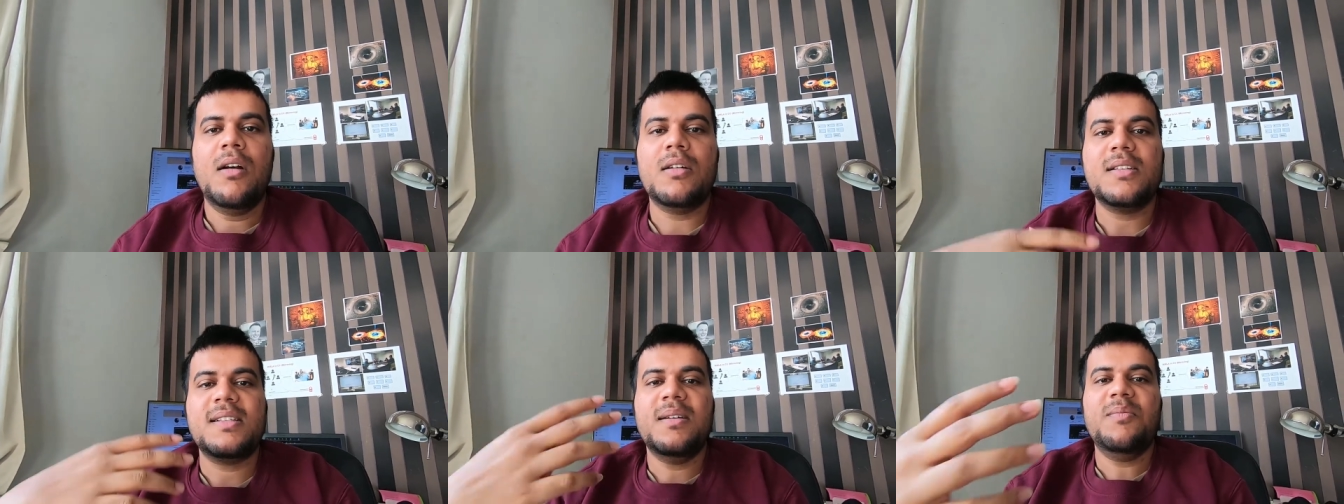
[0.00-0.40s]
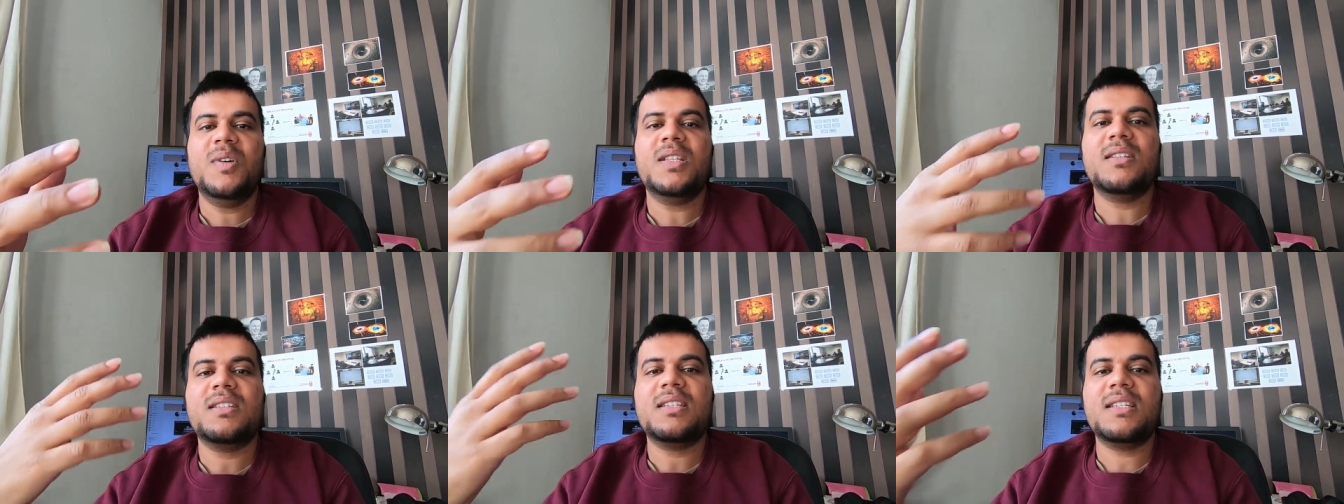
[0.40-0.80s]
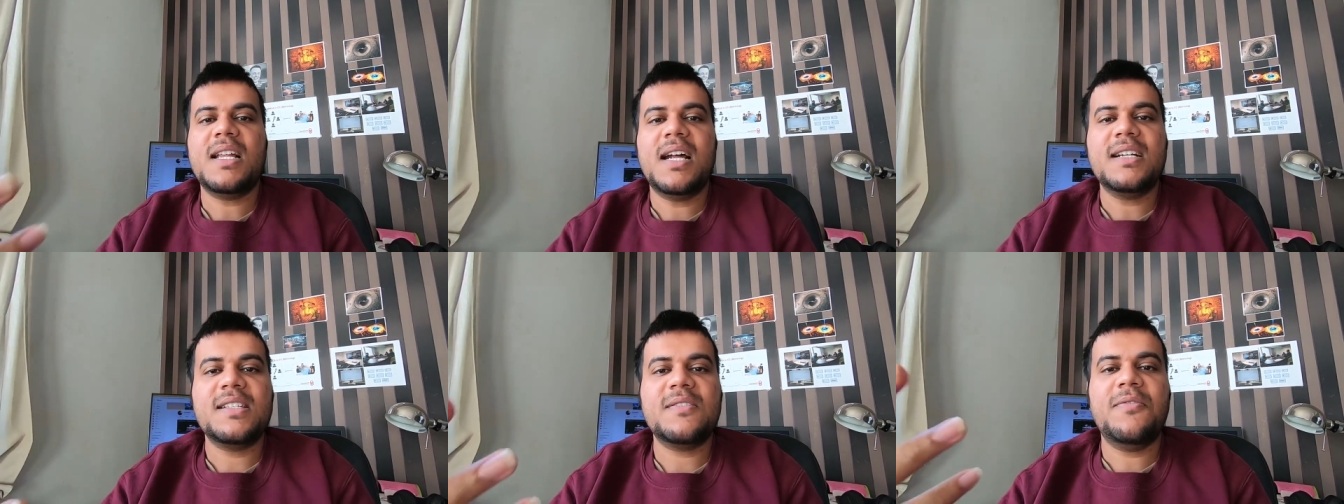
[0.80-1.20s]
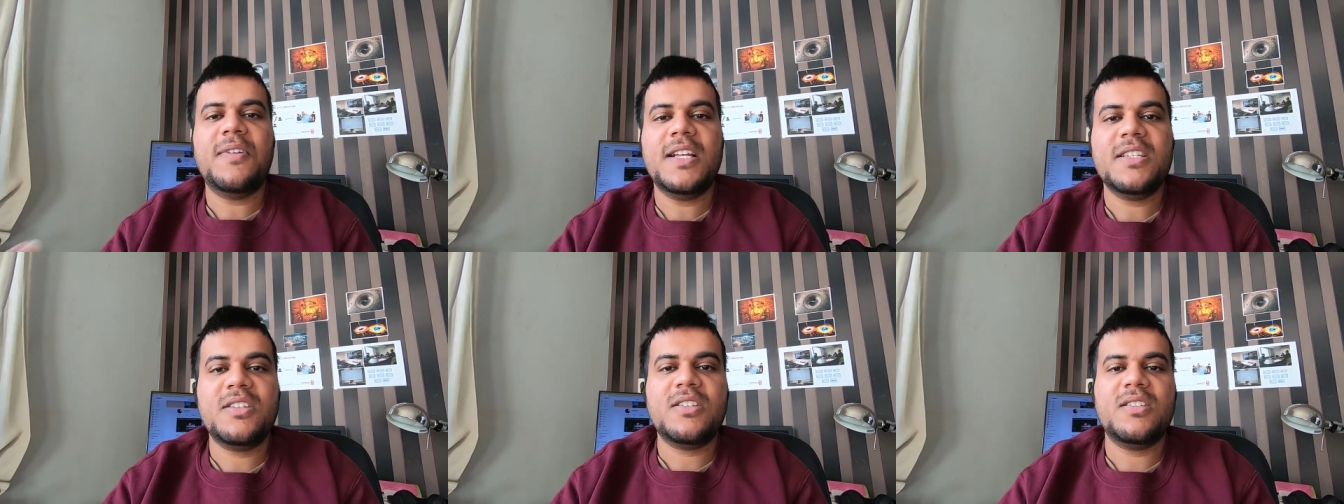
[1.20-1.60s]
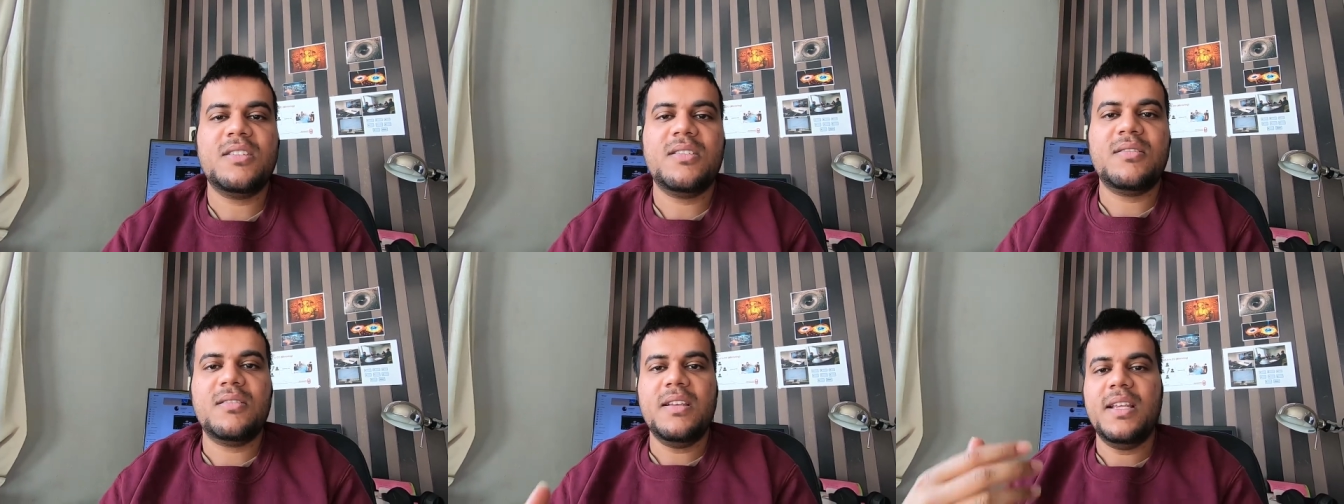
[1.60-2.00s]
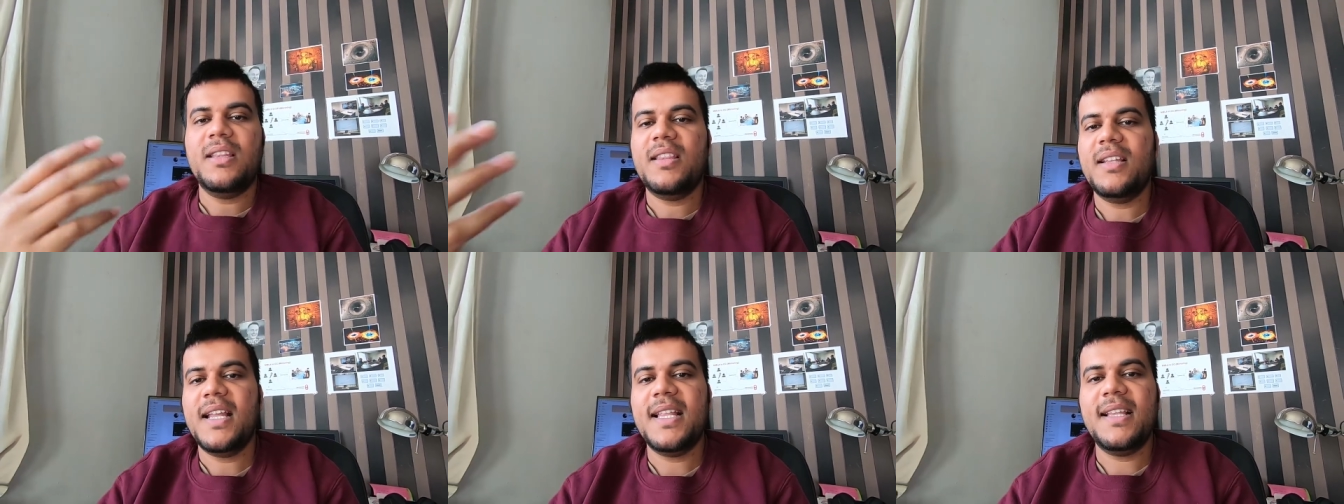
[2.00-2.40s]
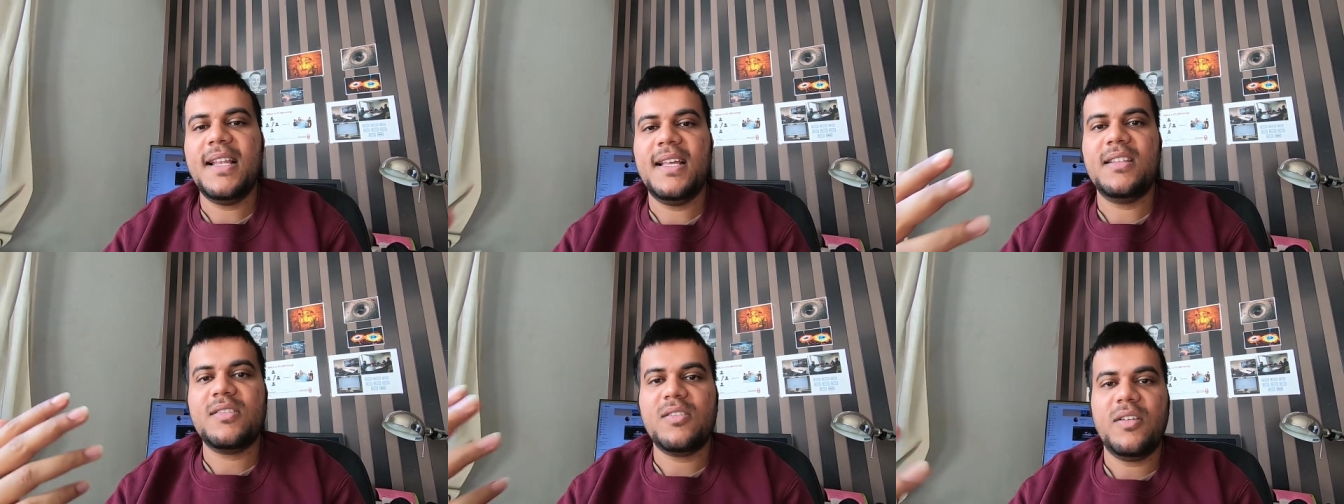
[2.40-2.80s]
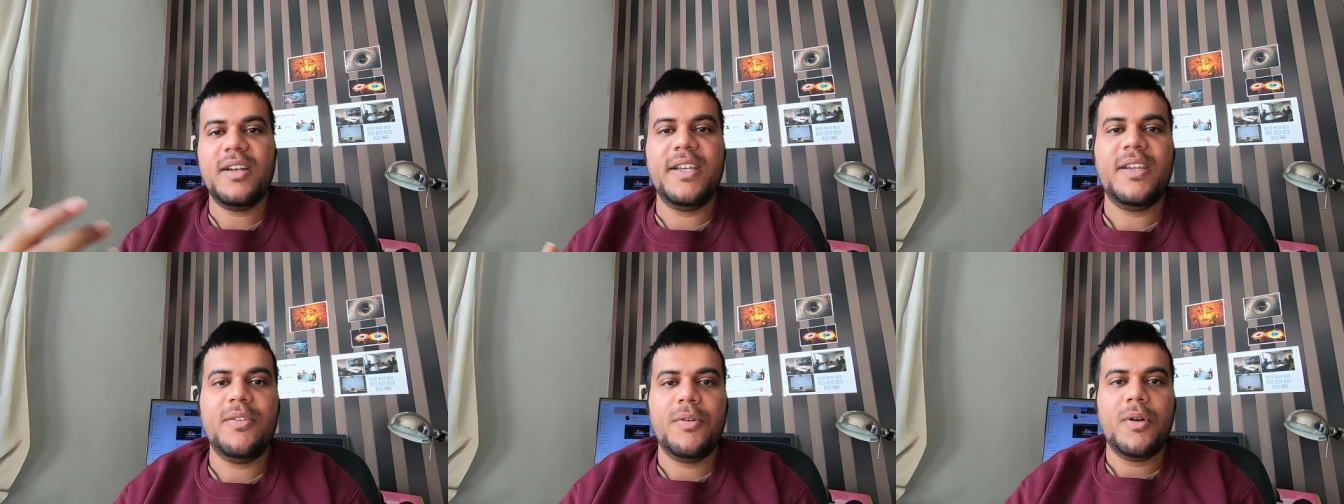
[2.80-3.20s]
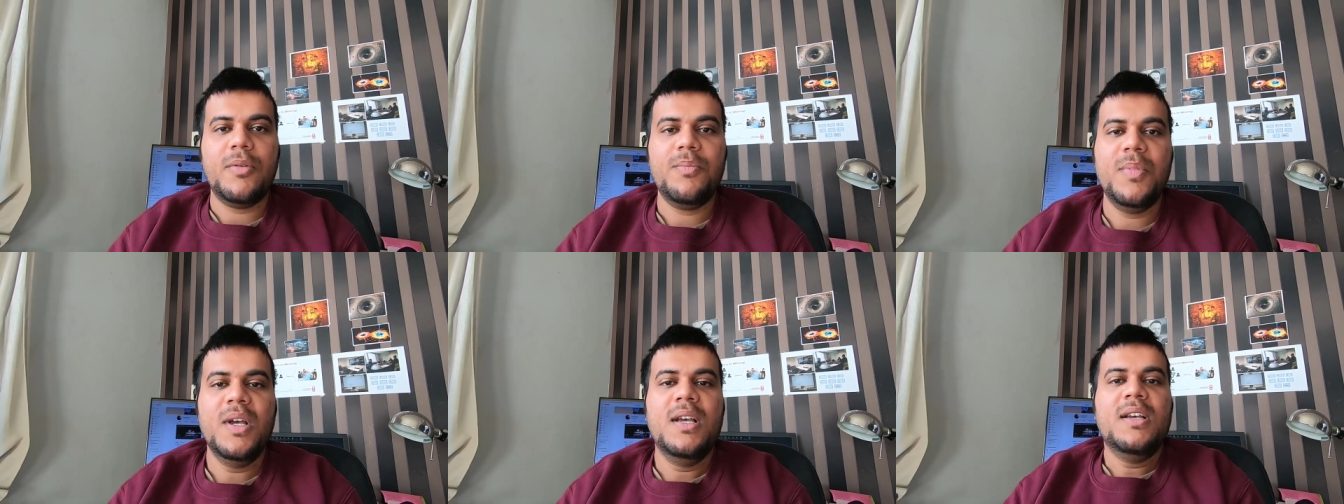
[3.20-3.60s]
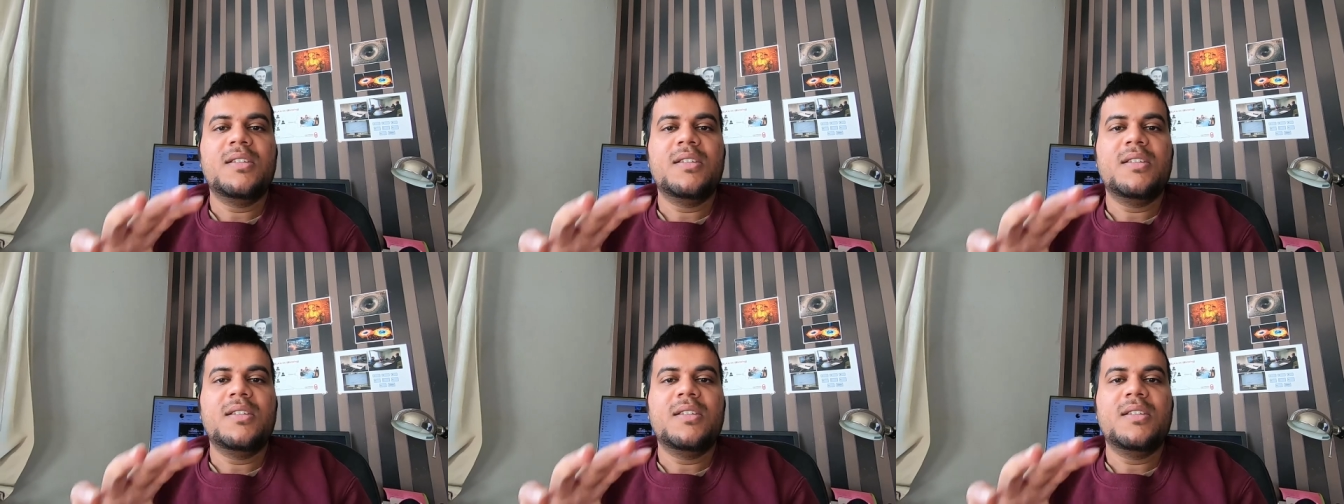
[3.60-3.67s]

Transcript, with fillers: or someone starts fresh in the Netherlands or in Europe.